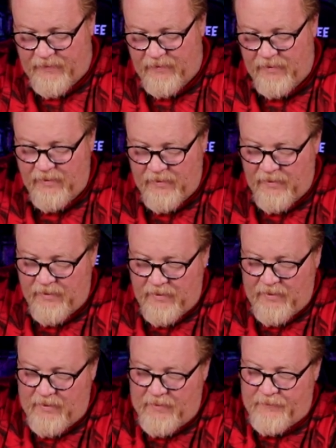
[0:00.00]

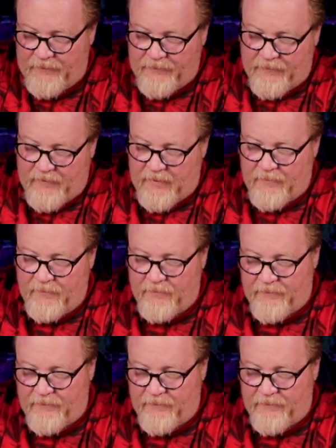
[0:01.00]
No one is speaking in this clip.